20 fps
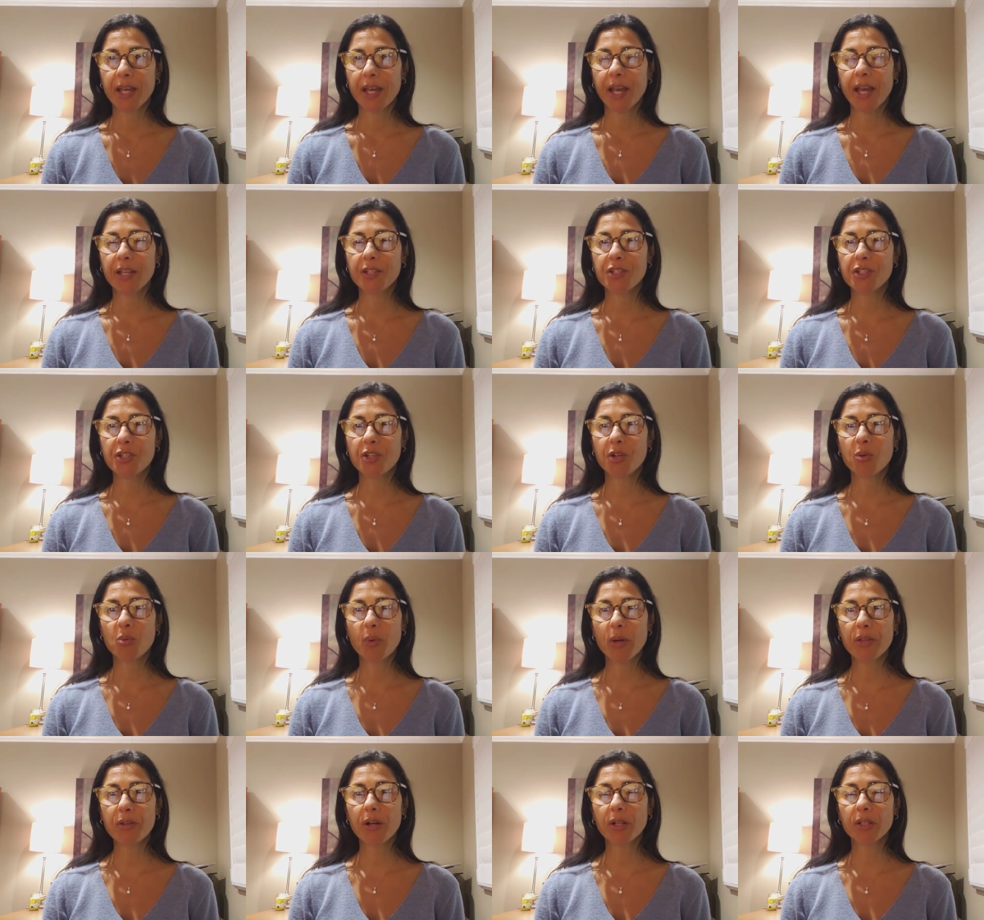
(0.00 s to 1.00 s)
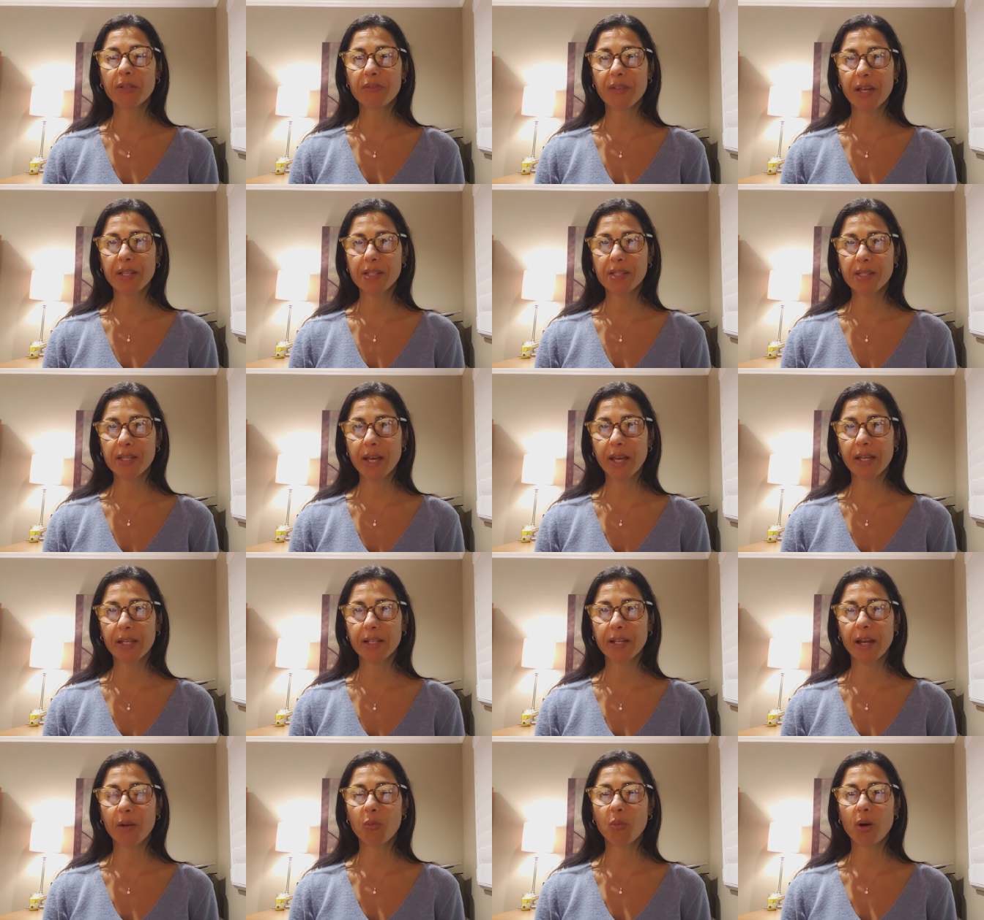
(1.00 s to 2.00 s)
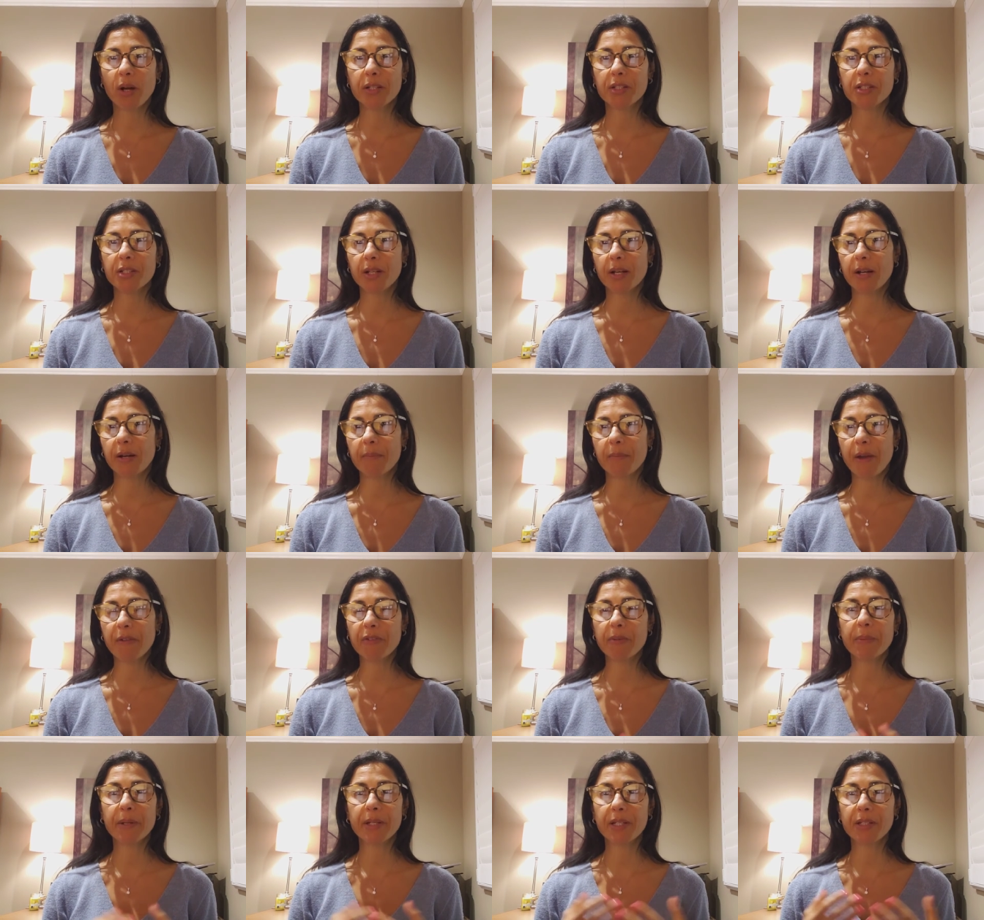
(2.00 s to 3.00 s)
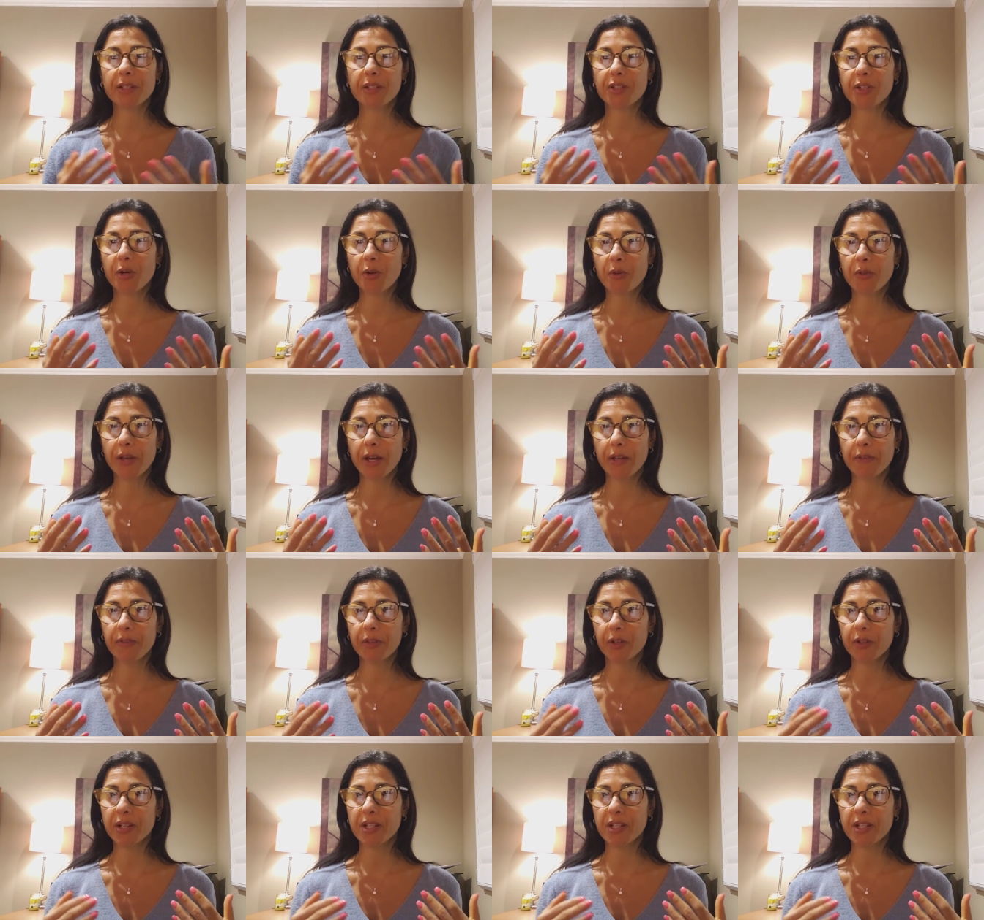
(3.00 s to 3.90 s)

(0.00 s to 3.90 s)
And so with all of that said, I want everybody to know that